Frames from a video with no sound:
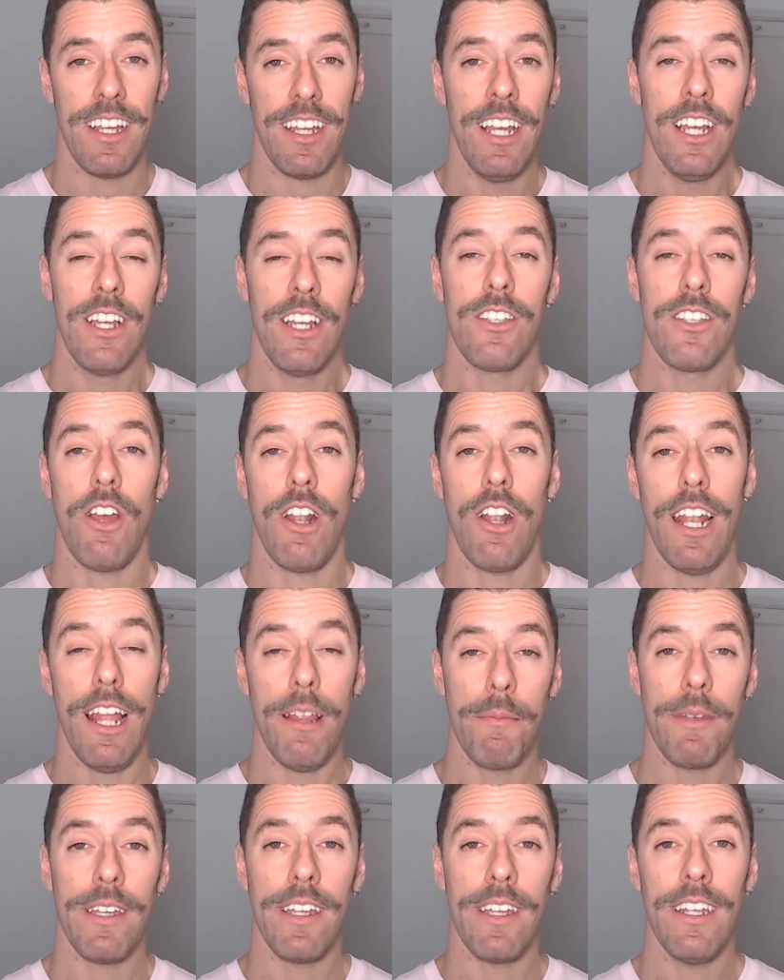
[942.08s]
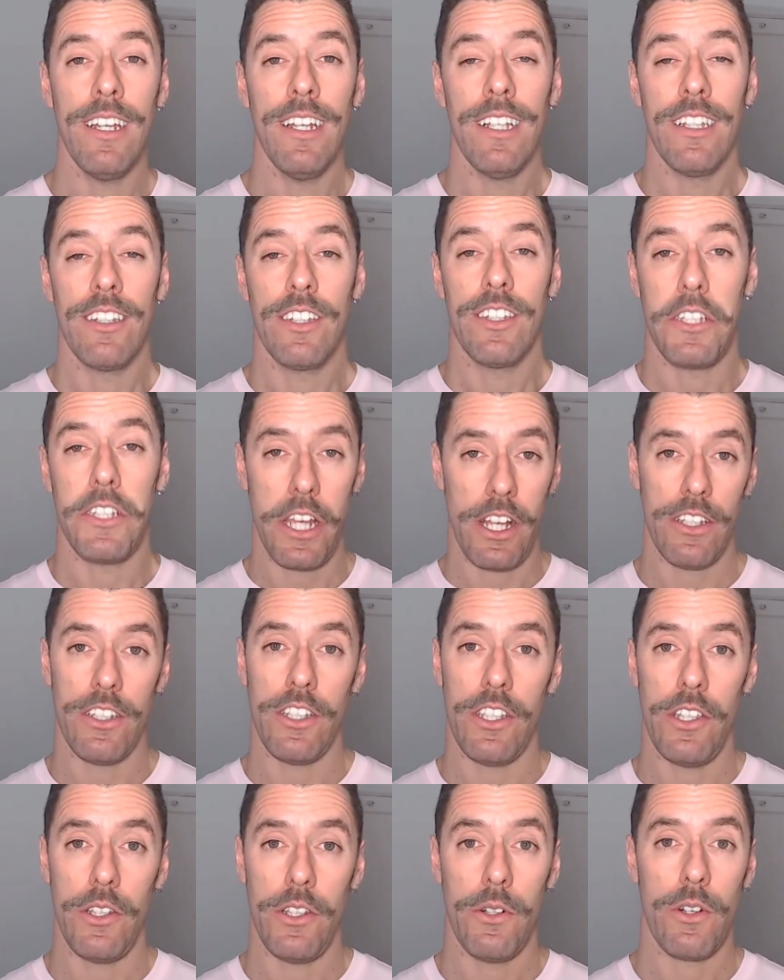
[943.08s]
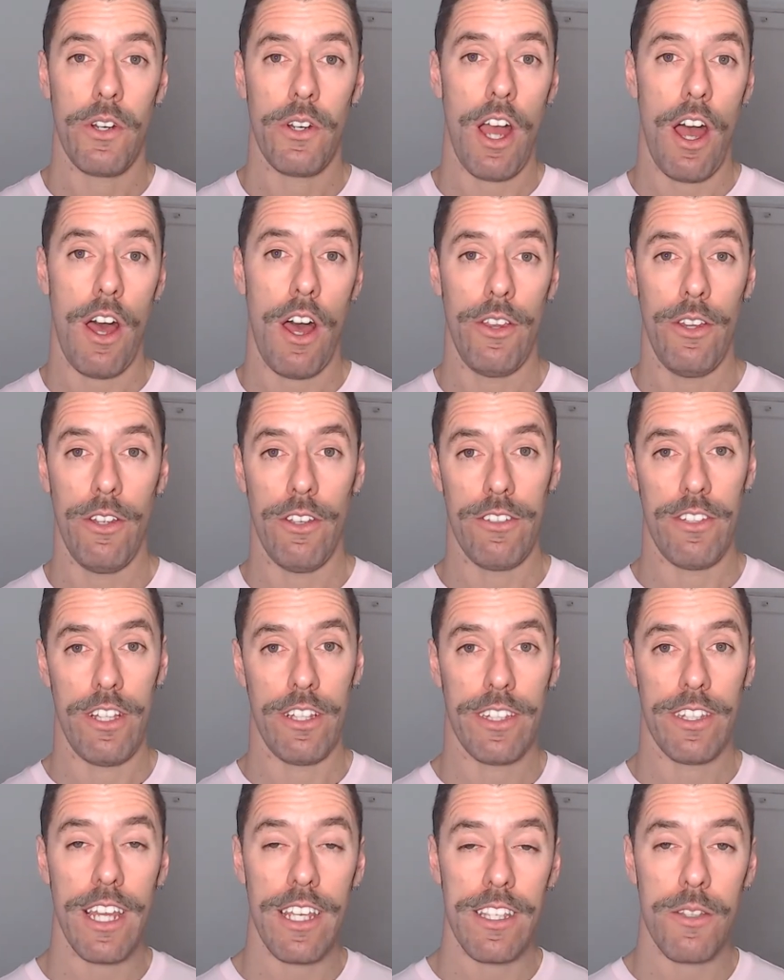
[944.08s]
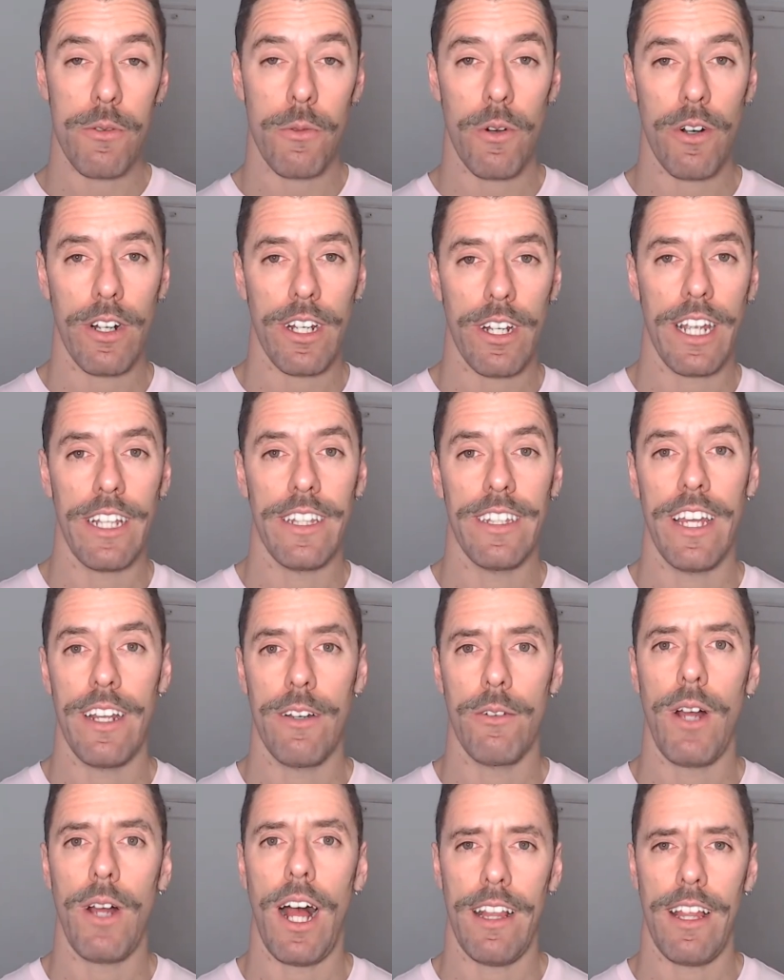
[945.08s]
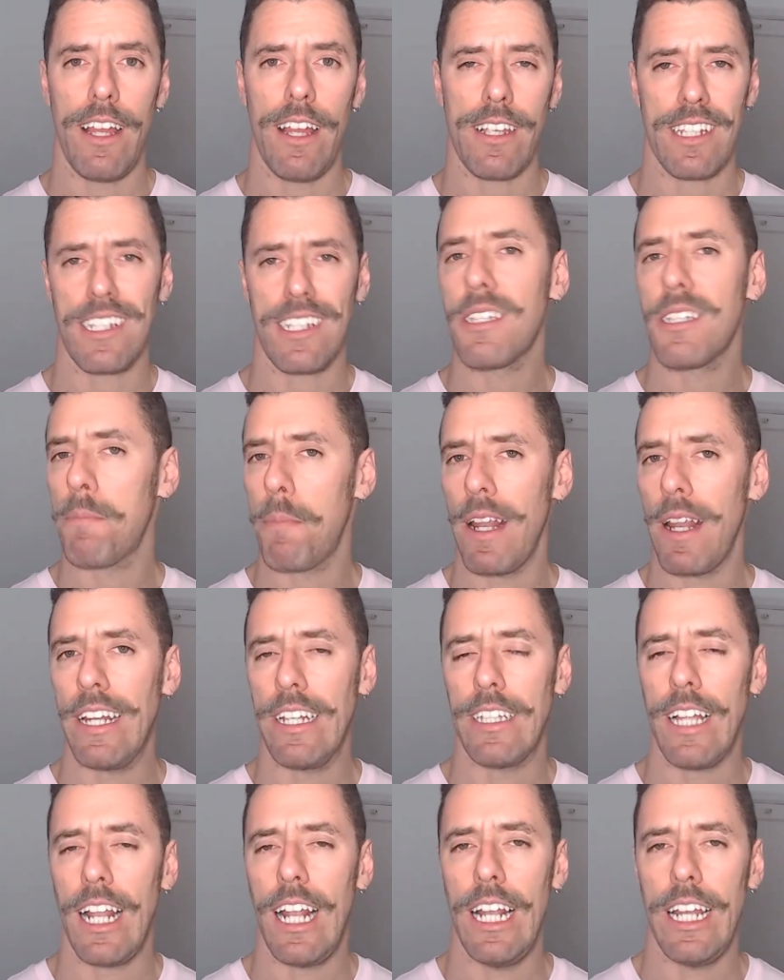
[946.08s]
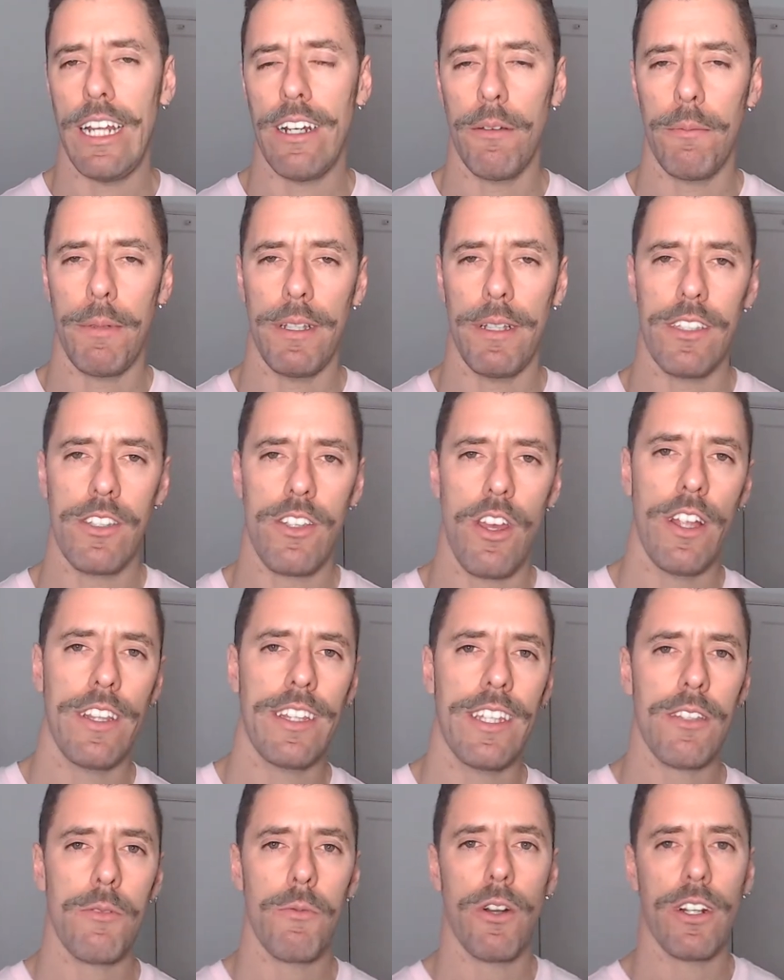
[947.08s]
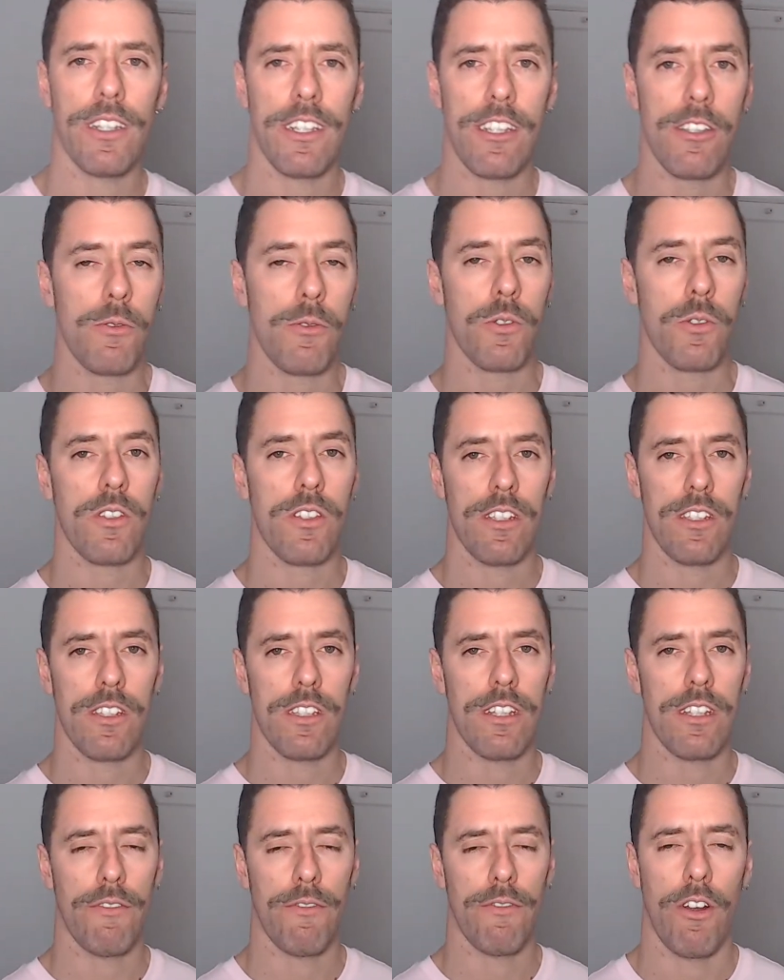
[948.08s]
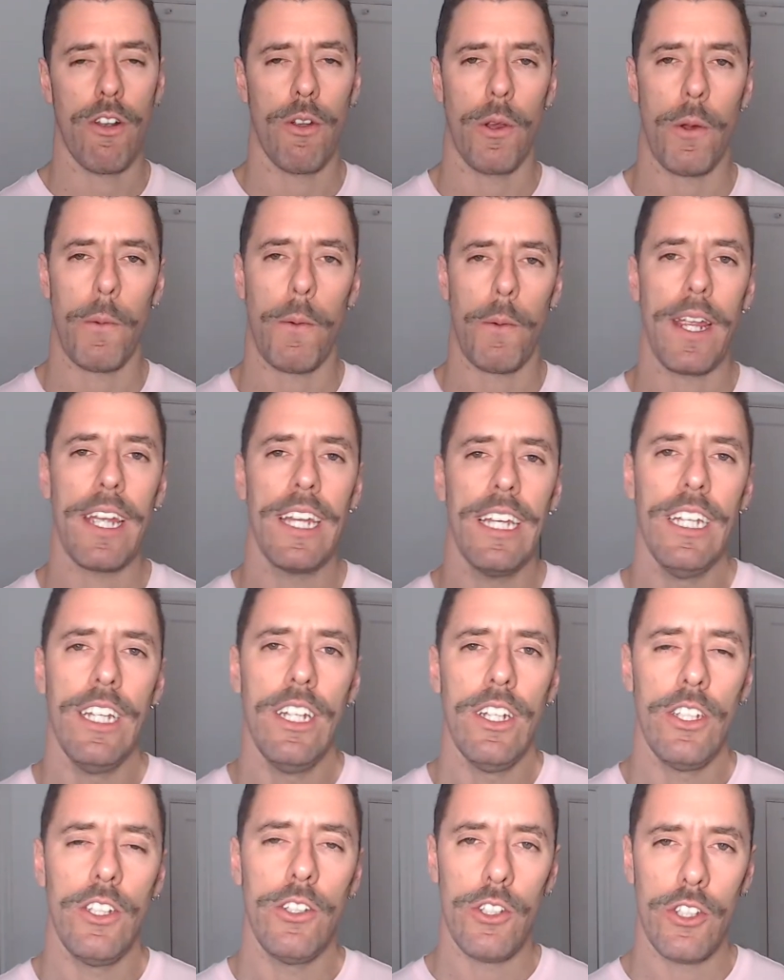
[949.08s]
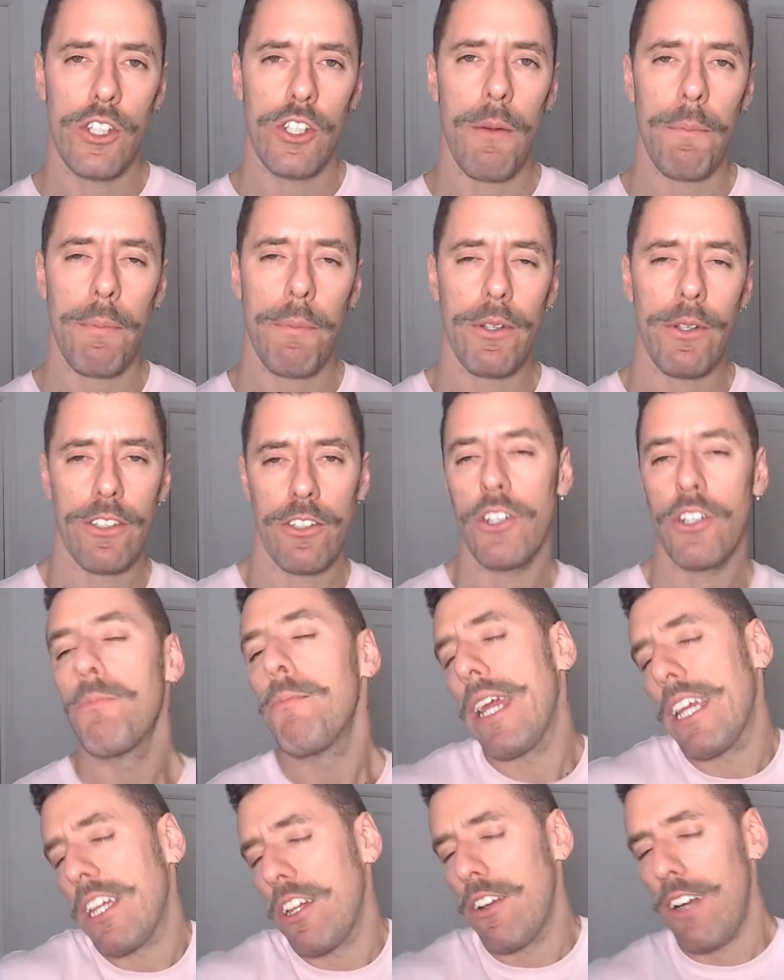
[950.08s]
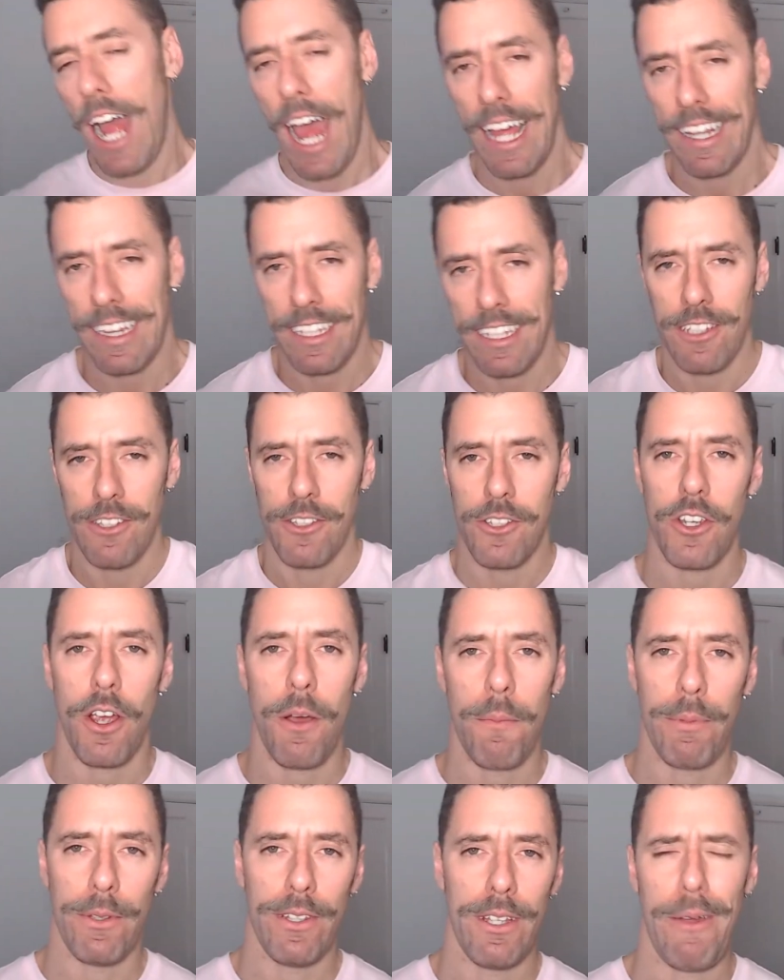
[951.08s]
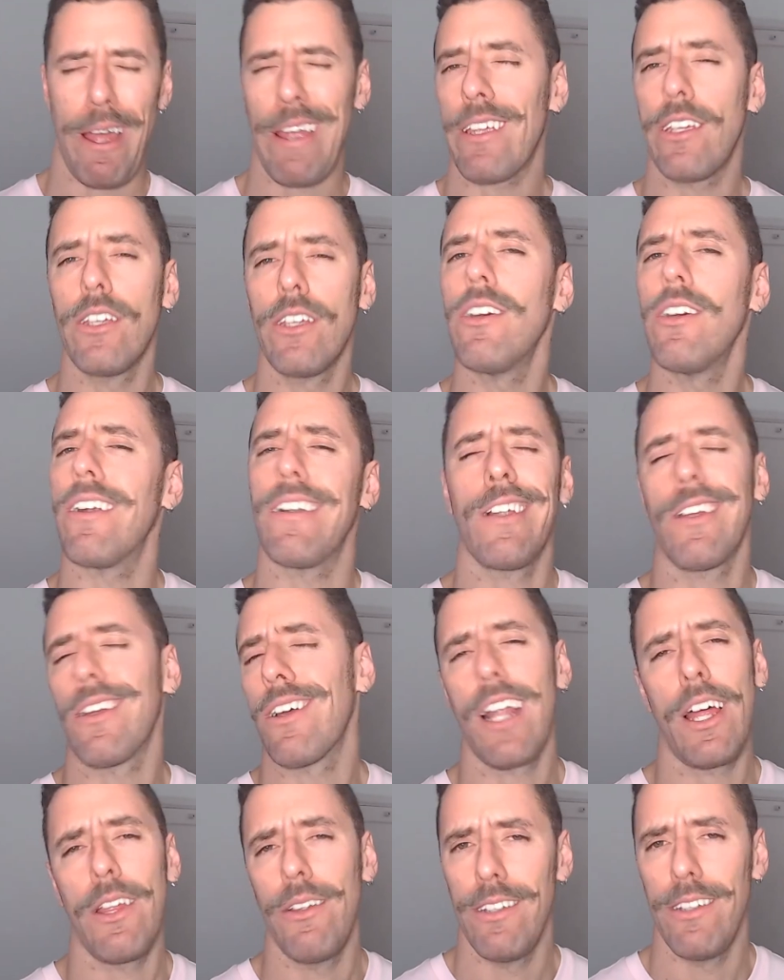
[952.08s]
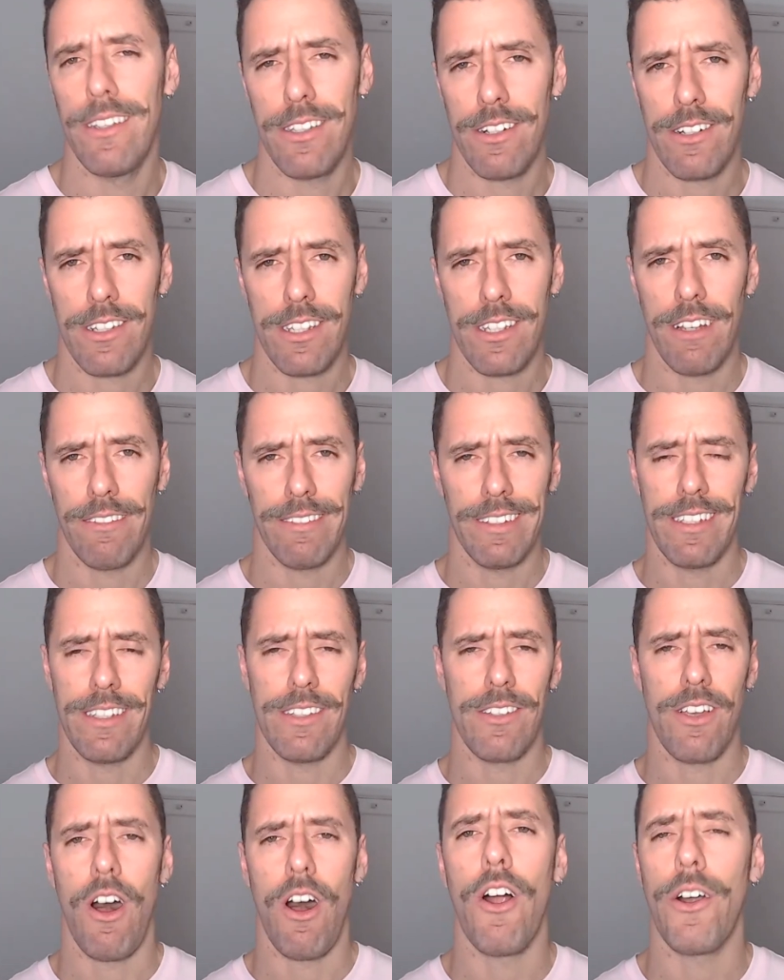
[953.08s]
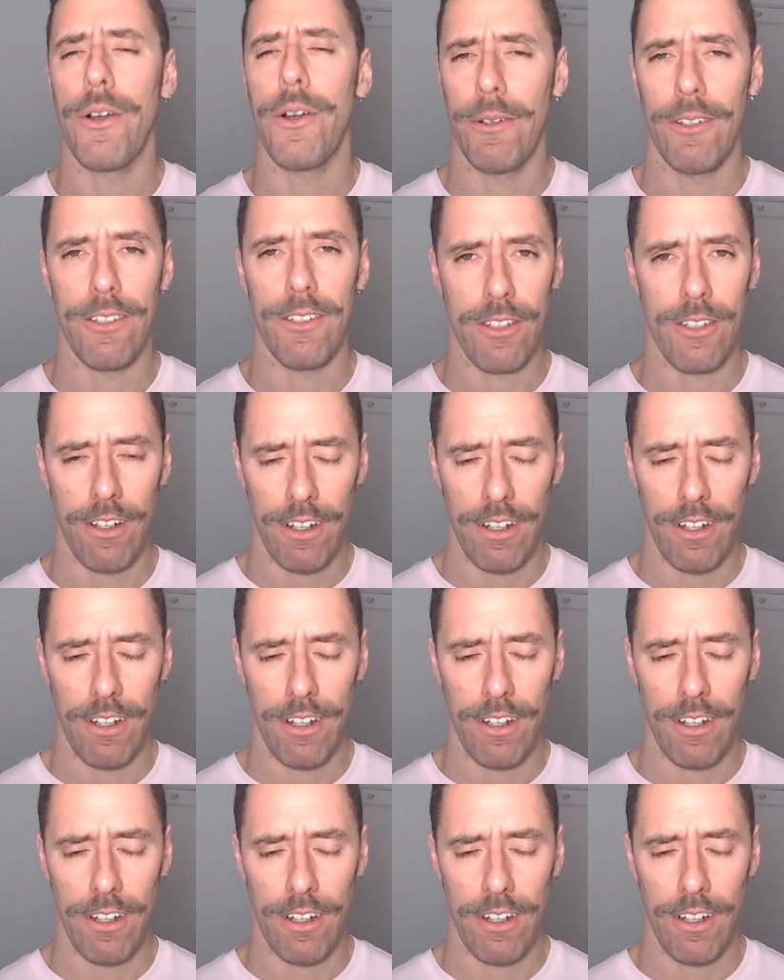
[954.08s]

So let me tell you how does the test work, and then I'll explain it a little bit. So the test works the following way. You make your athlete jump on the bike. You are not gonna do this yourself. This is horrible. So